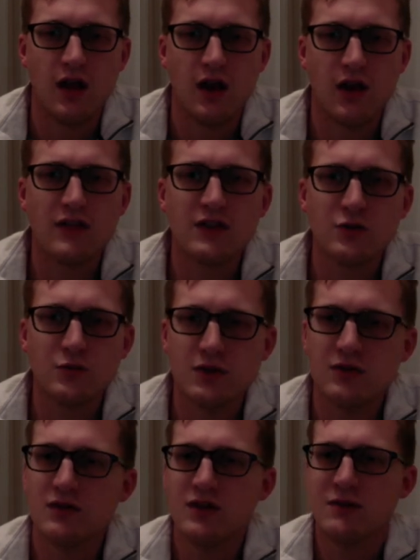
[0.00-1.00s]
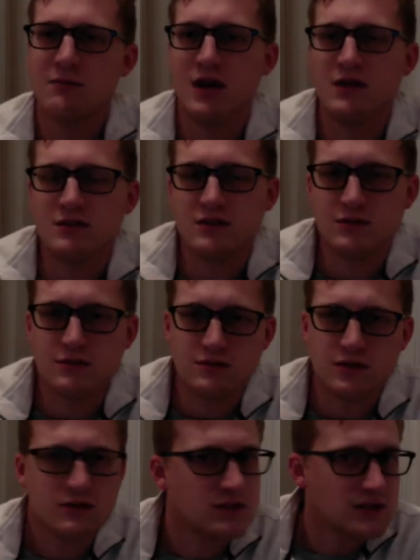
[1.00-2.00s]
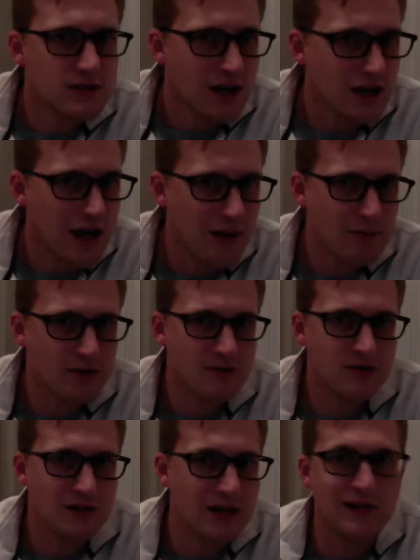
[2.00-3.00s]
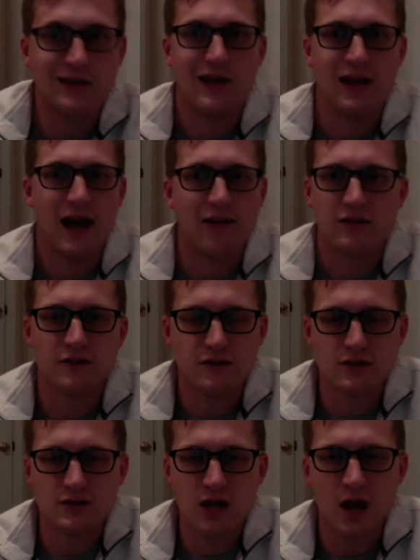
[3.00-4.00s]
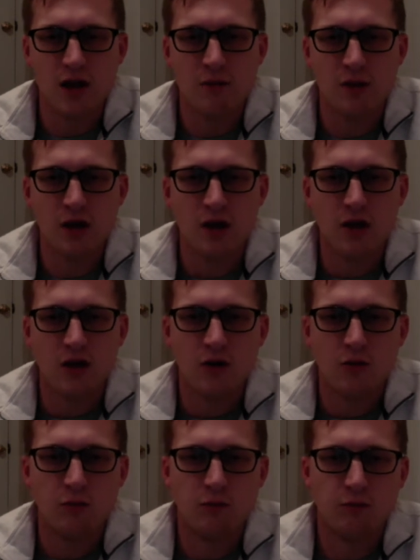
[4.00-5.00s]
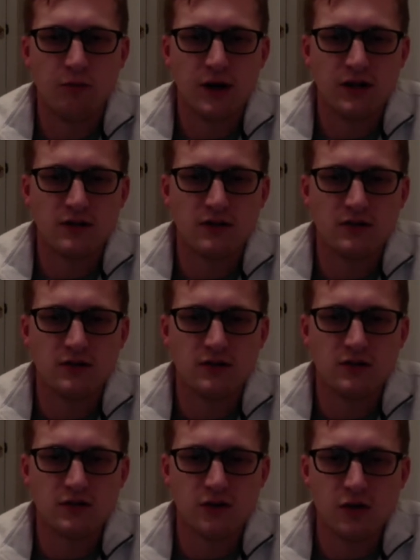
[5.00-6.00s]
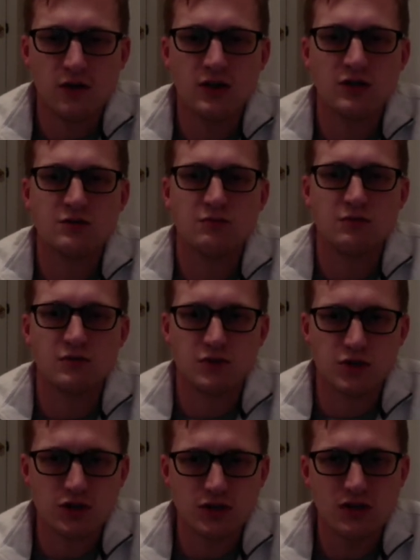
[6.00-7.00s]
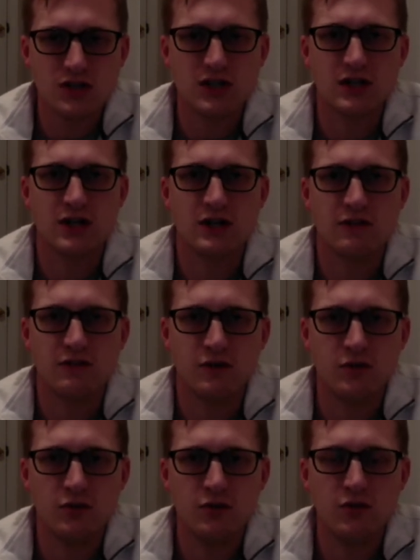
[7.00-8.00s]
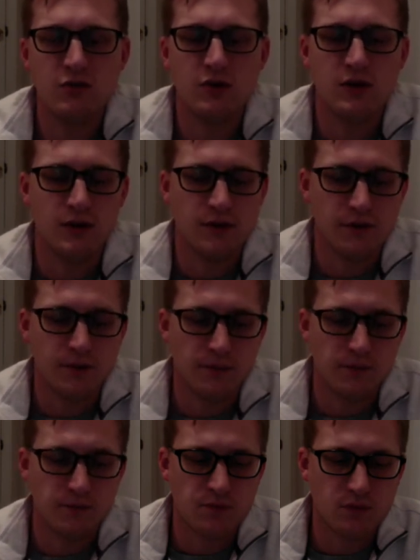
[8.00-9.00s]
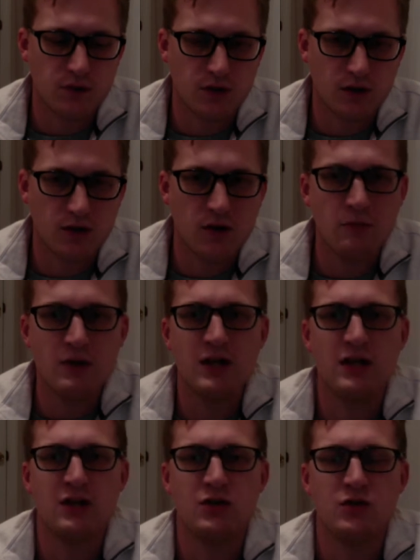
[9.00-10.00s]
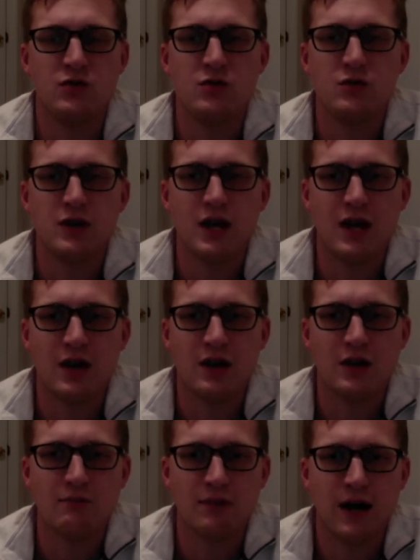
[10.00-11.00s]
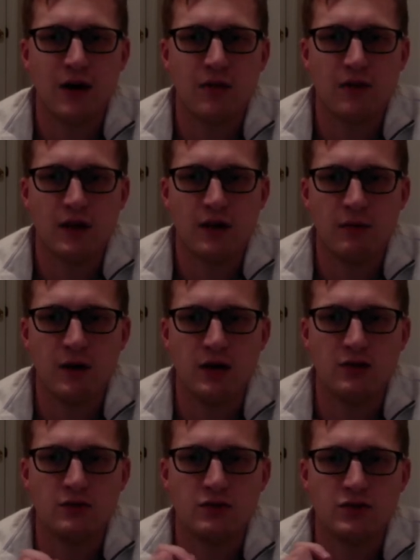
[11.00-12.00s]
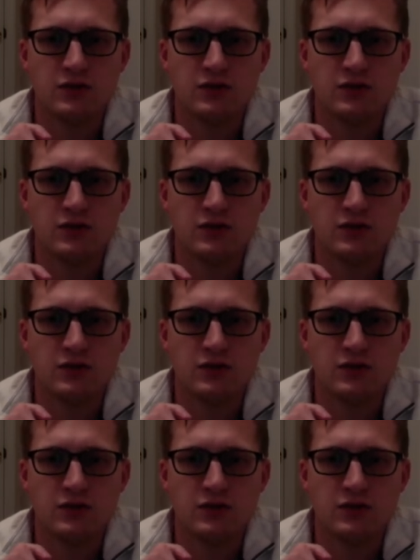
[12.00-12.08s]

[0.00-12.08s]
I think you'll be really amazed at the results. And it's not going to happen like after the first time. But slowly and surely, if you come in and you care about them and you